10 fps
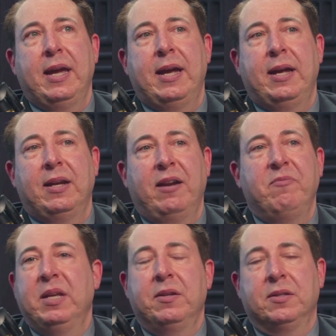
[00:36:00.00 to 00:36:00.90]
at.
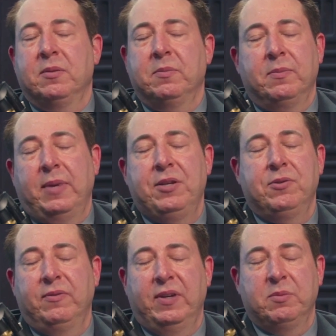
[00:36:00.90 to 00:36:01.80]
I've been to some
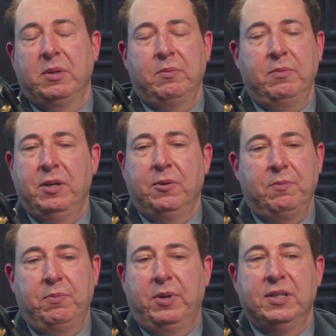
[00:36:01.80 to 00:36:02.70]
angel investment
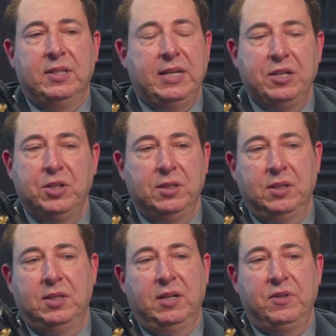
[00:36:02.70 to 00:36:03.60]

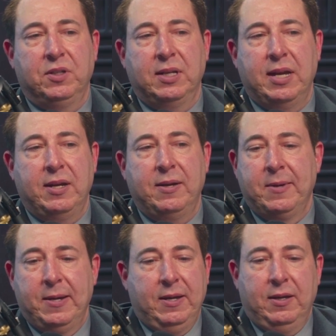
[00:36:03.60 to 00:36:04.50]
presentations and stuff just to kind of
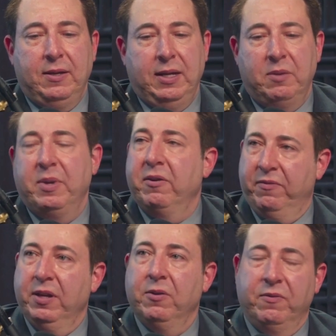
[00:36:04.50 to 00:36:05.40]
get a
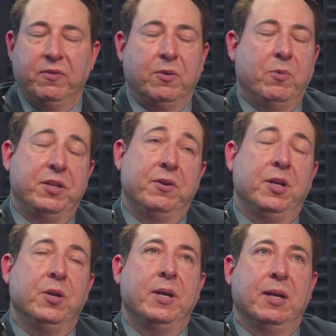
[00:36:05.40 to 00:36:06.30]
better feel for what they're
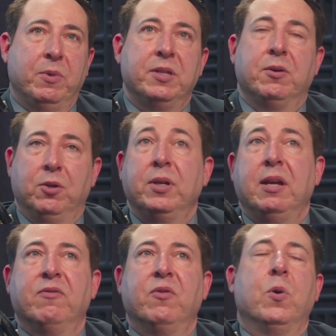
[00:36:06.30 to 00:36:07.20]
doing and what they're
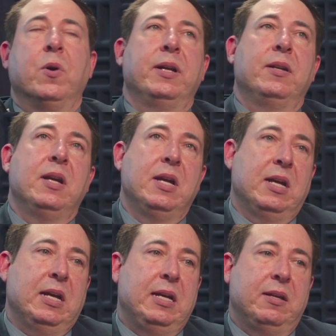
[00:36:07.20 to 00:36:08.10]
looking for, and
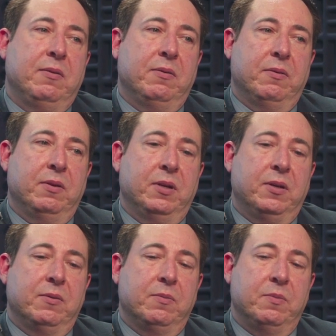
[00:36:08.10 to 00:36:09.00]

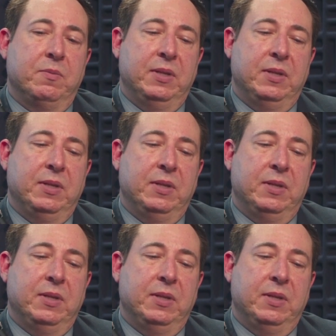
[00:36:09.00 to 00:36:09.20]
the